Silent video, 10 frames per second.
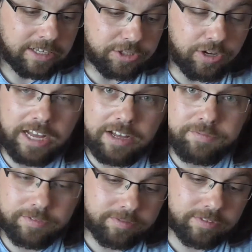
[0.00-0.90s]
You
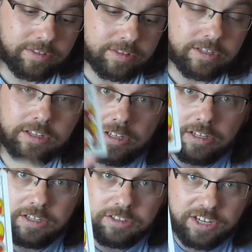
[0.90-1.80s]
have
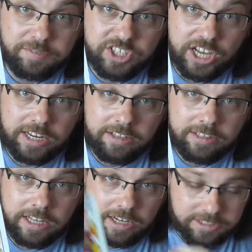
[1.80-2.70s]

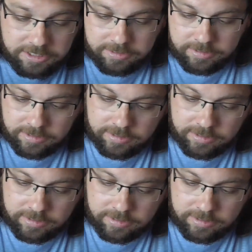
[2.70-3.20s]
Trevigiane cards,